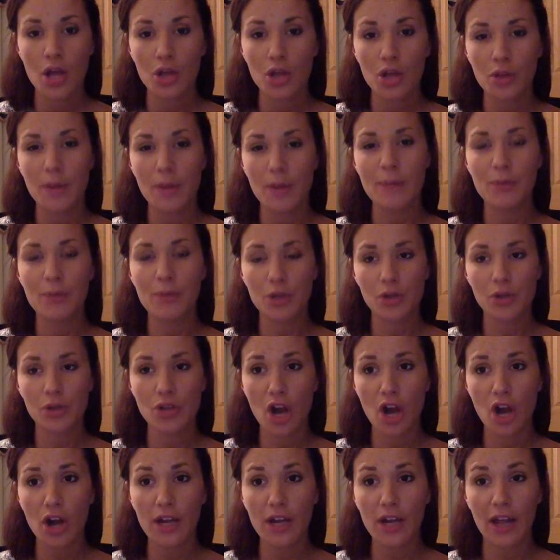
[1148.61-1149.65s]
The people you're
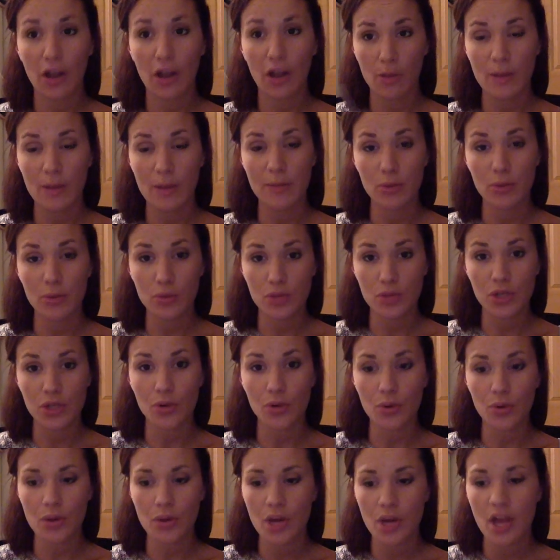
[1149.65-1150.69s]
targeting are the people who do.